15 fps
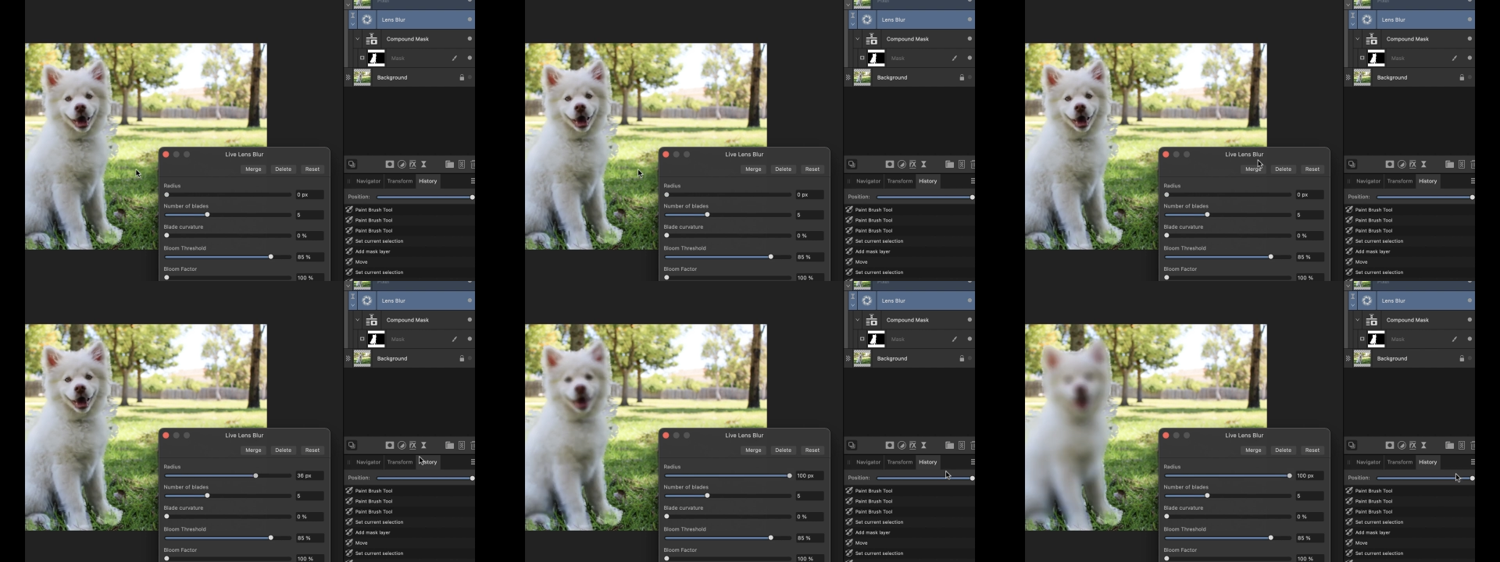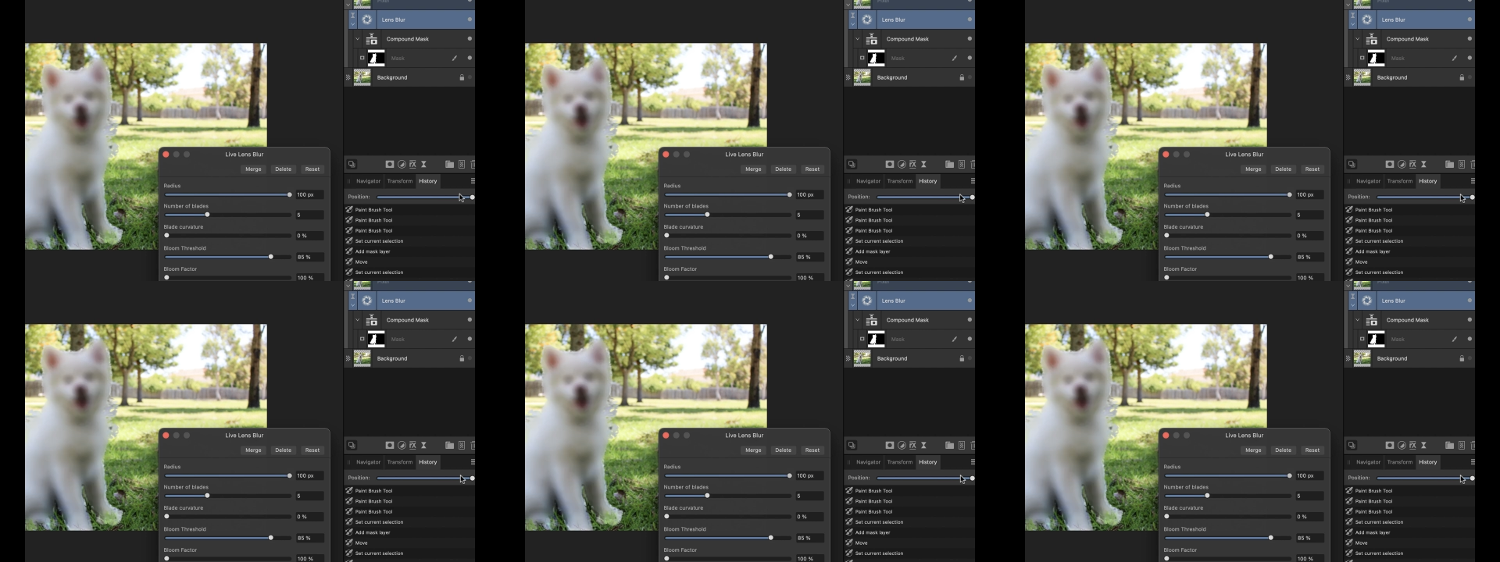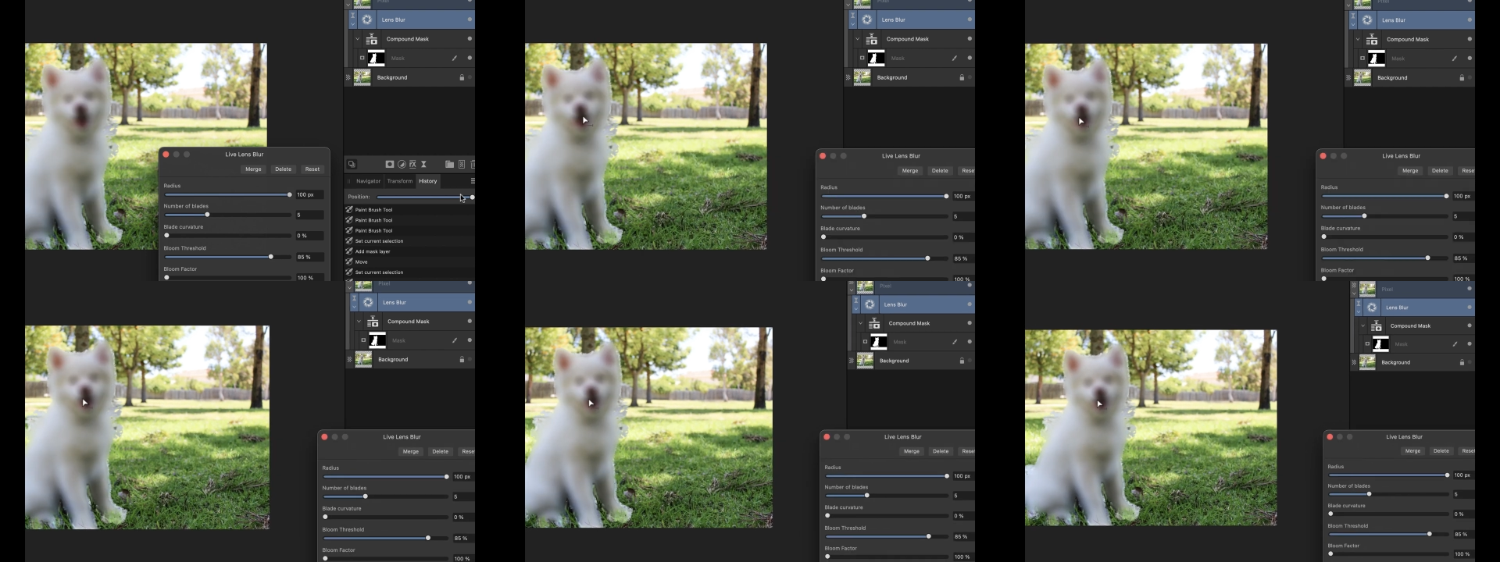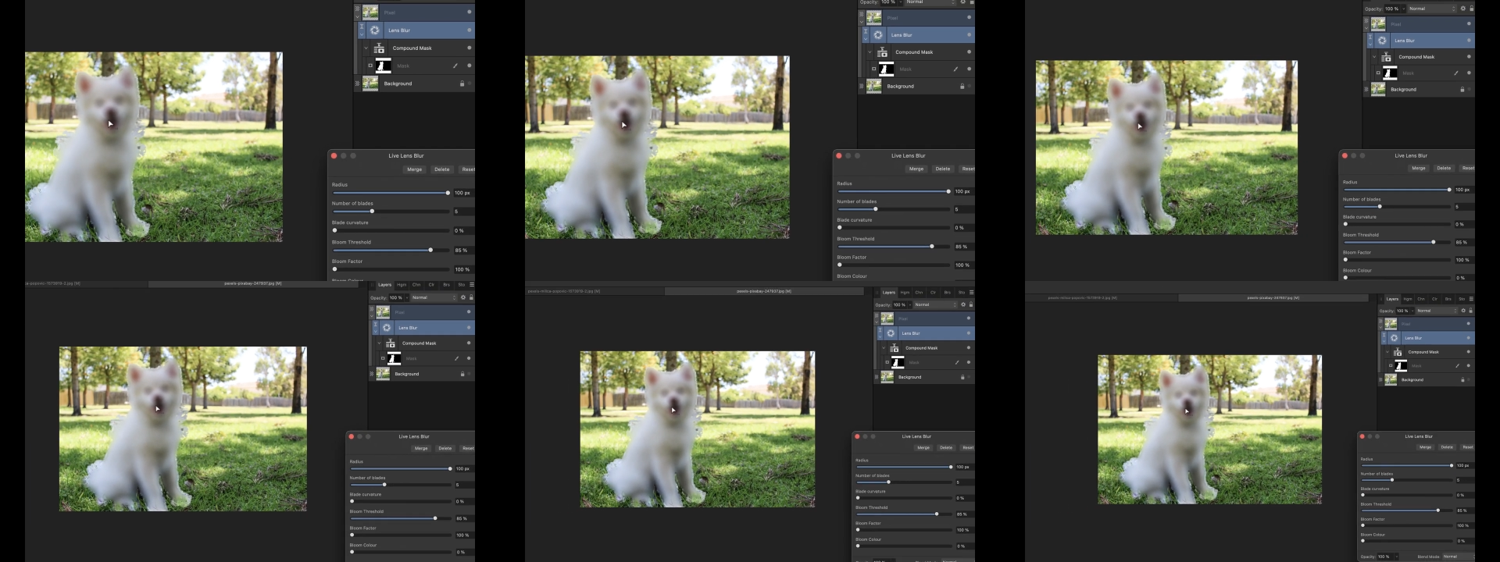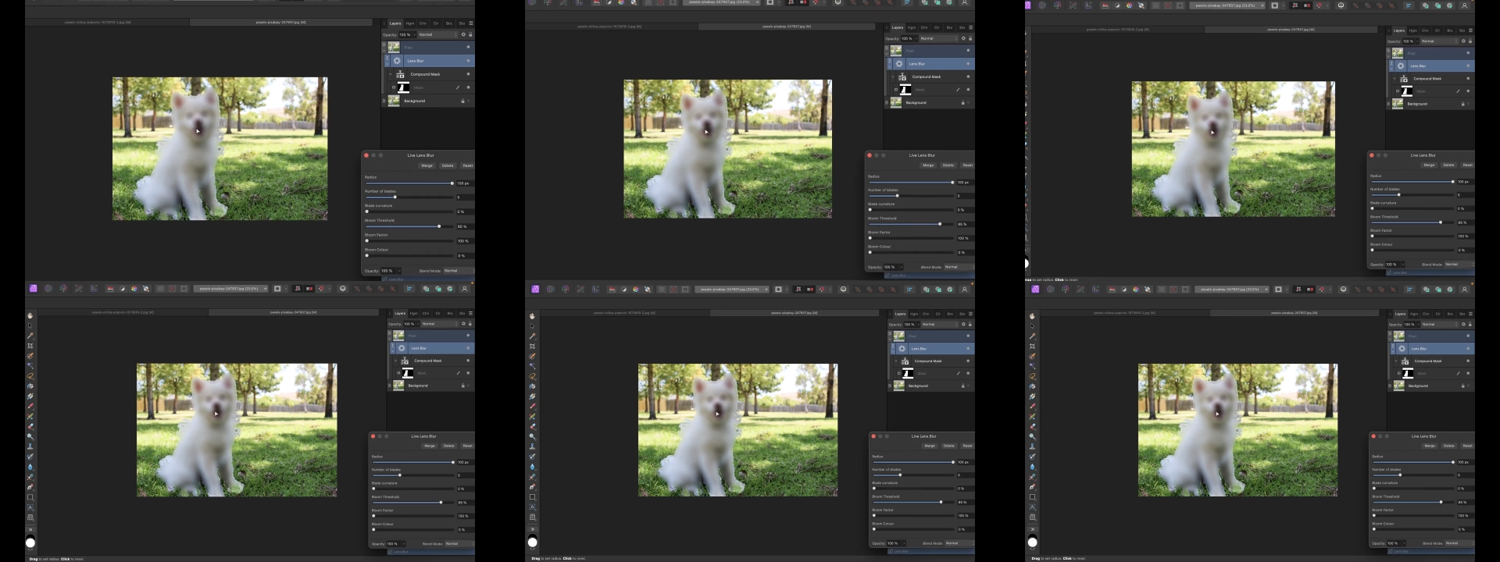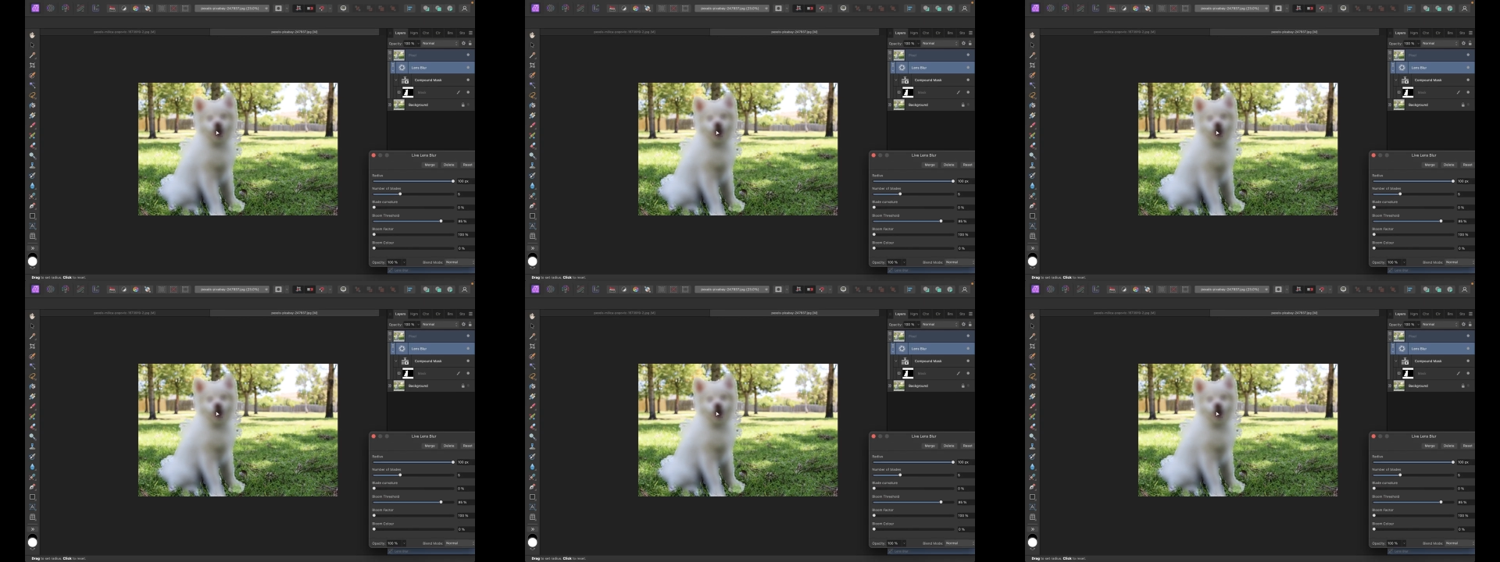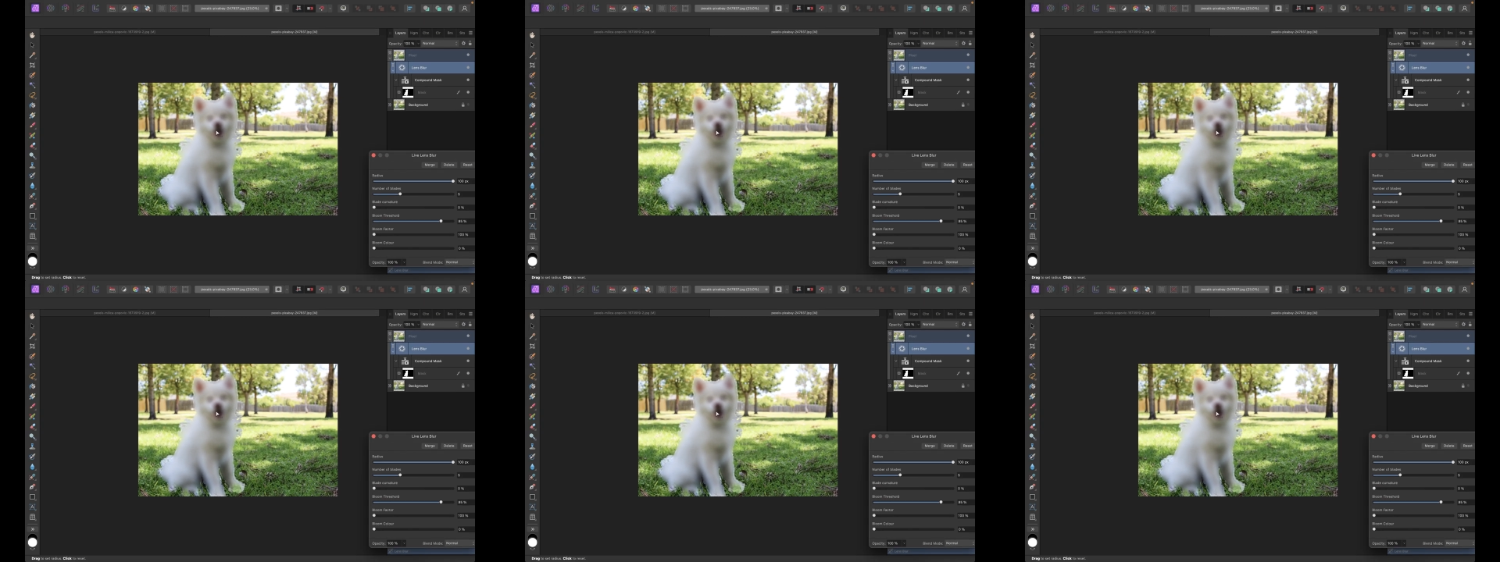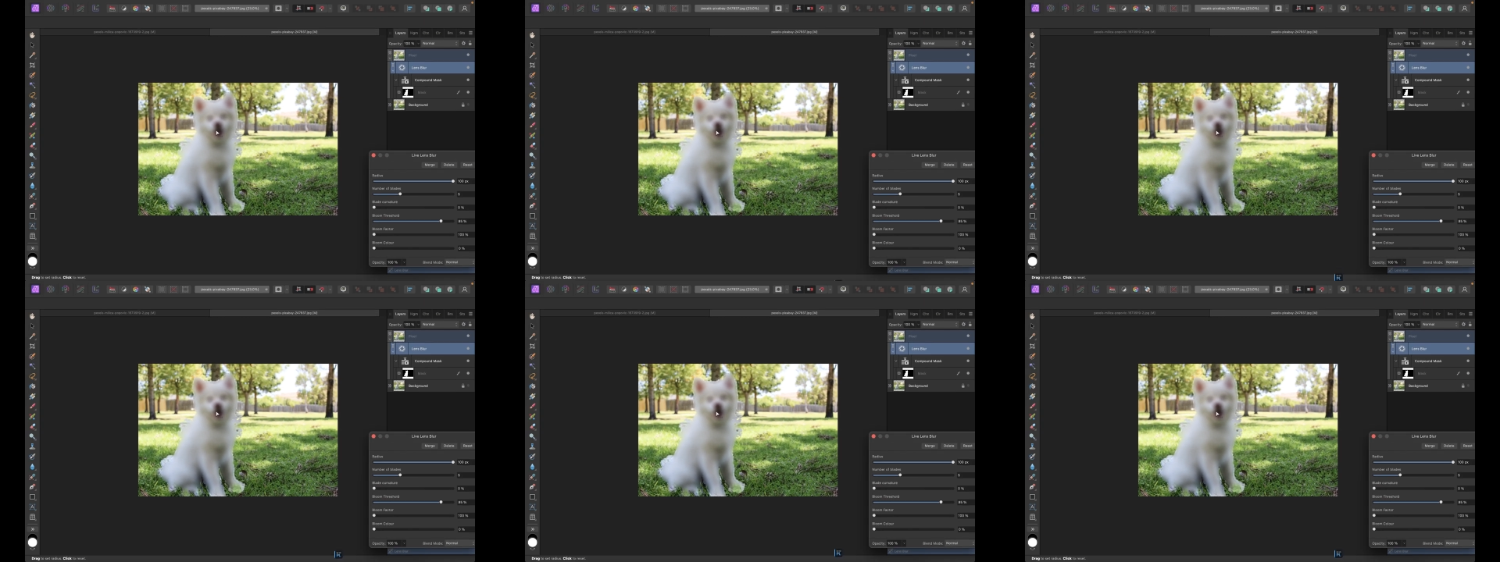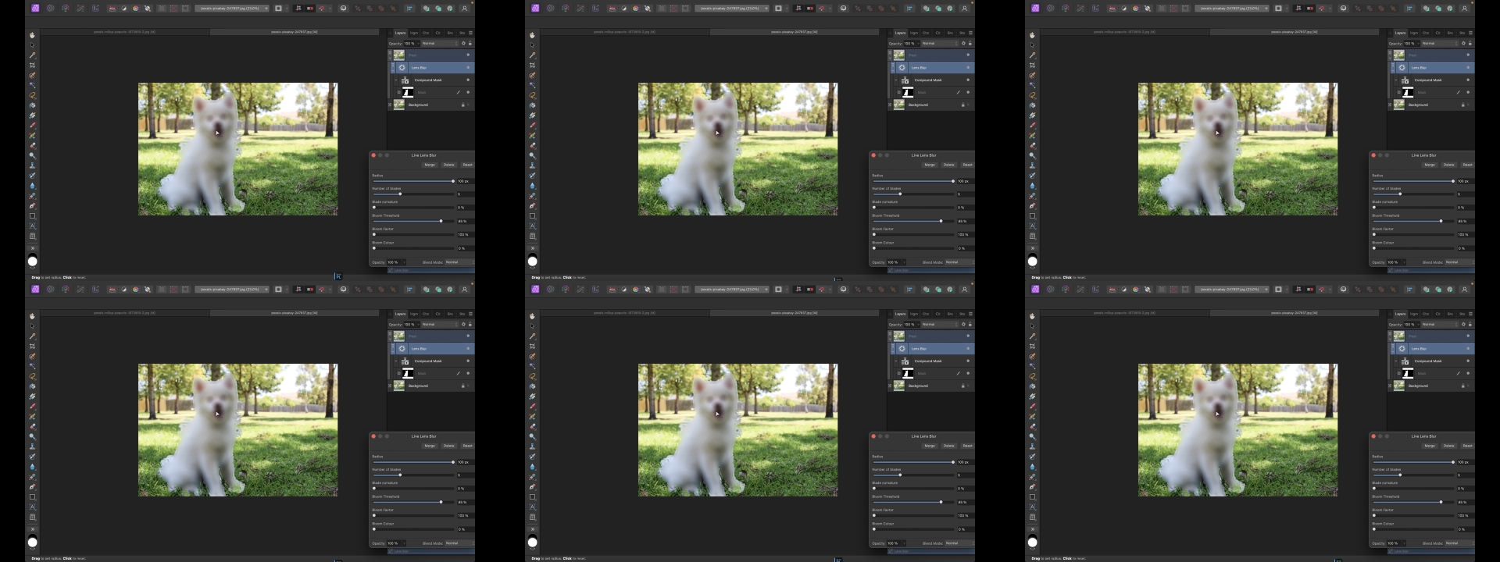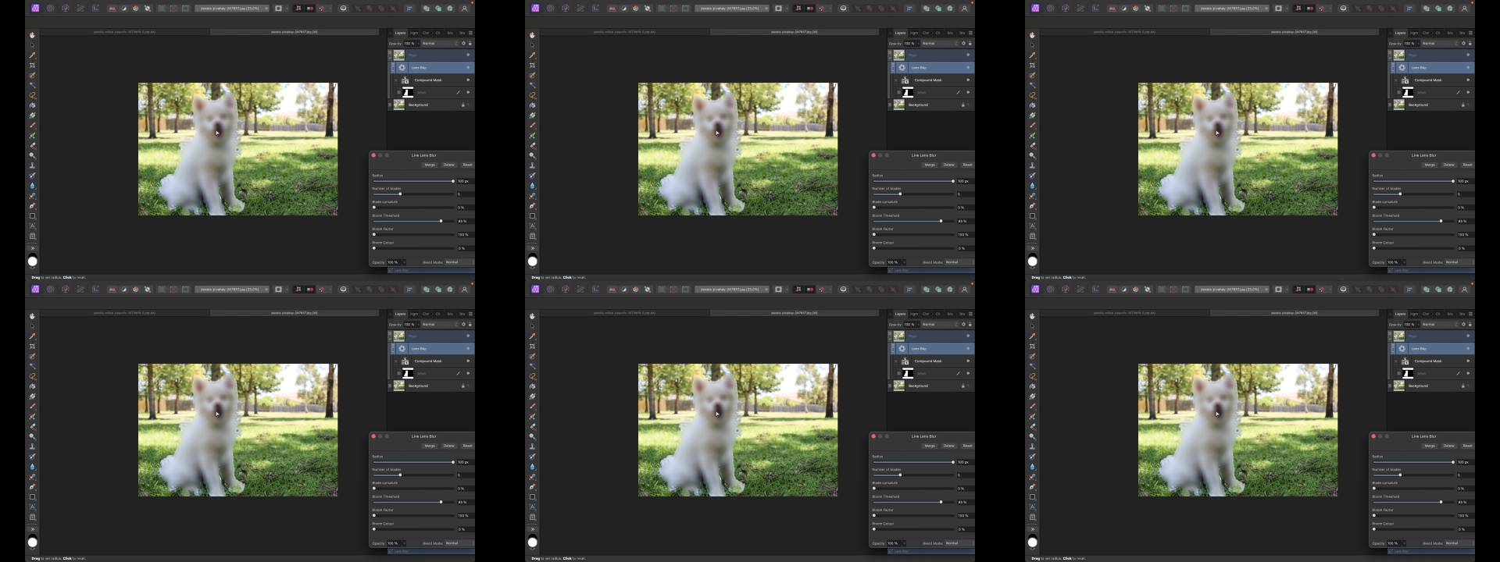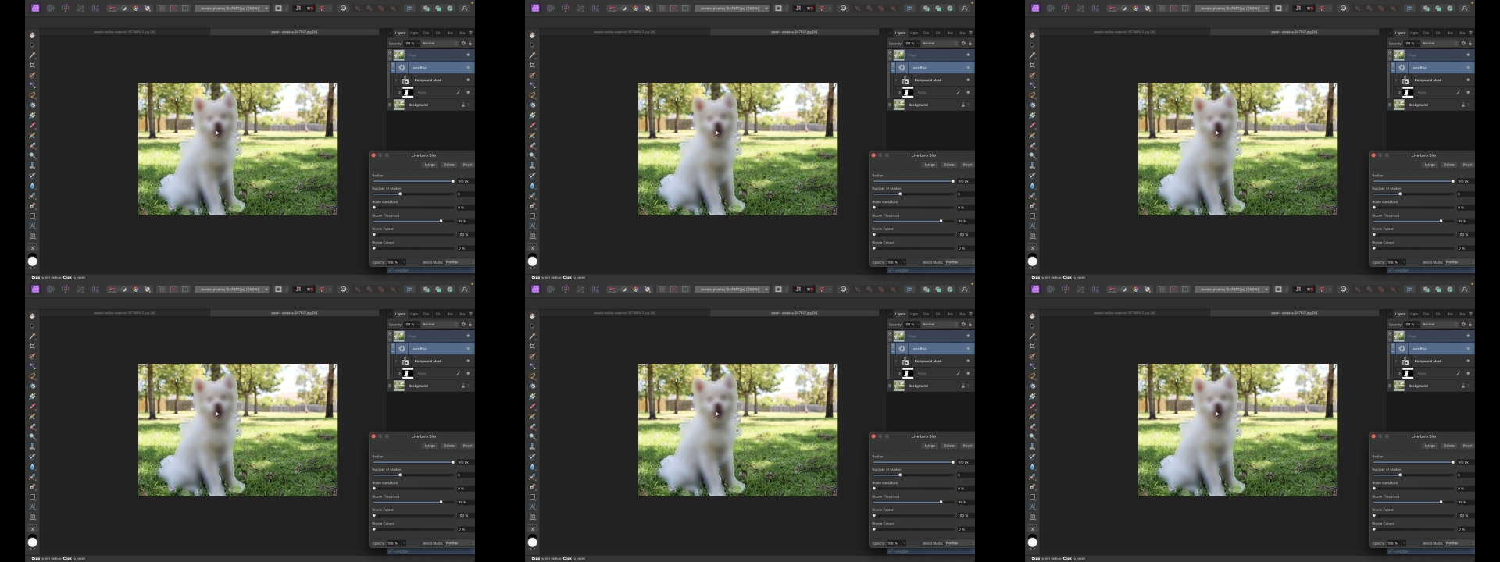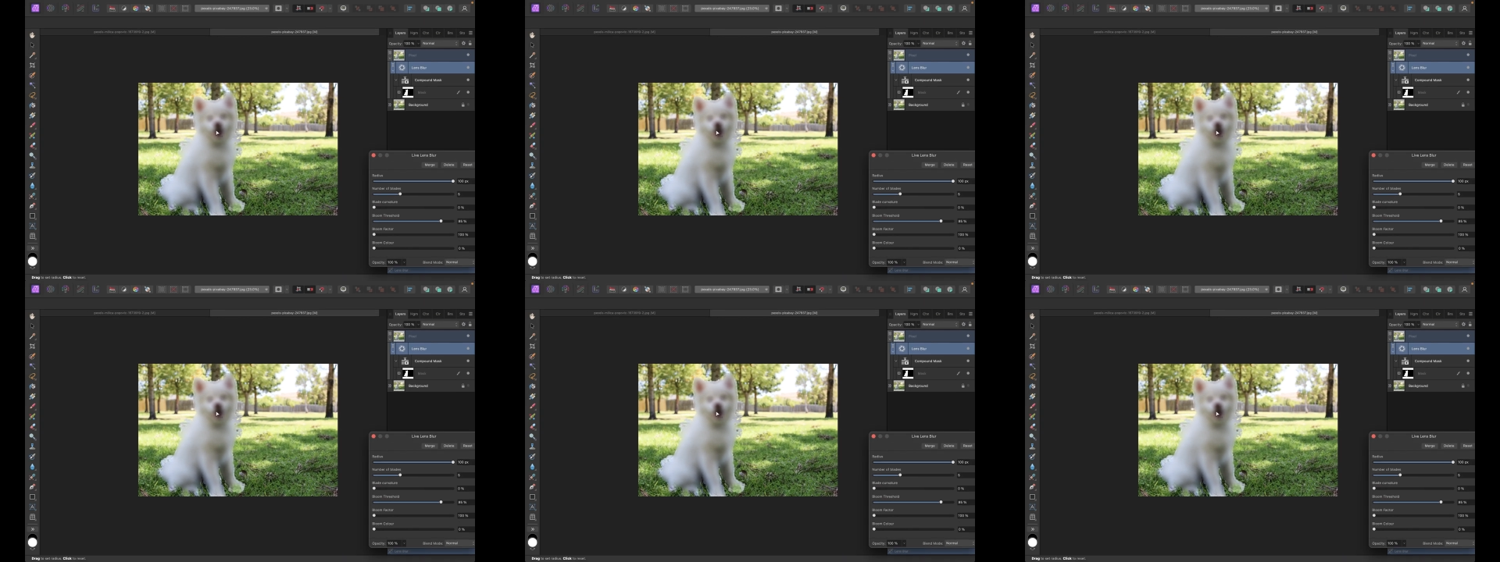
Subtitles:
No face is visible, so there are no lips to read.